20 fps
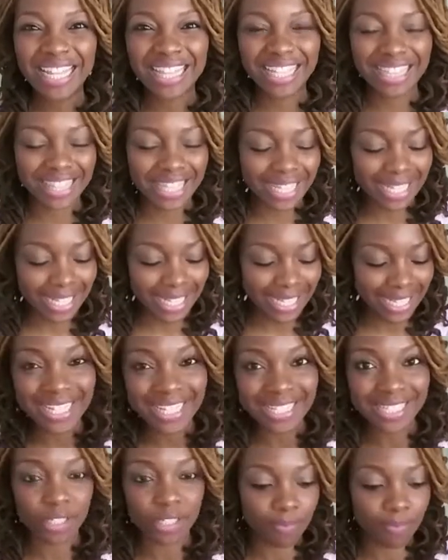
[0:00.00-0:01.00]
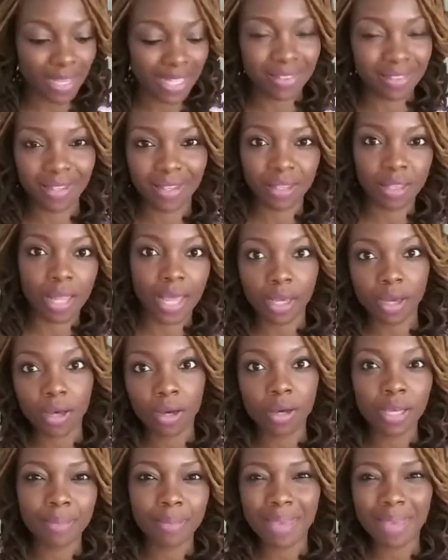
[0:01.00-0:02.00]
The thing is, you may think like,
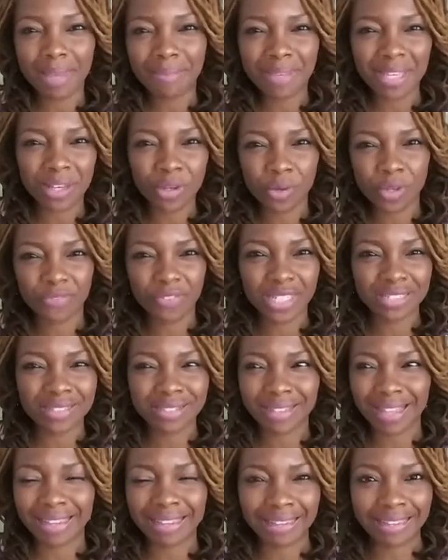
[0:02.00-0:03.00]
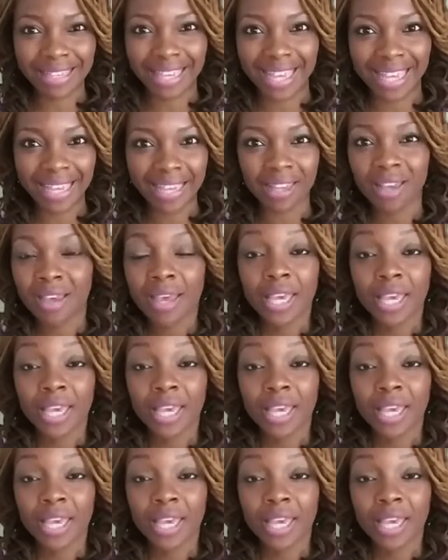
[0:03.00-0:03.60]
oh, it may be equivalent to like a cake.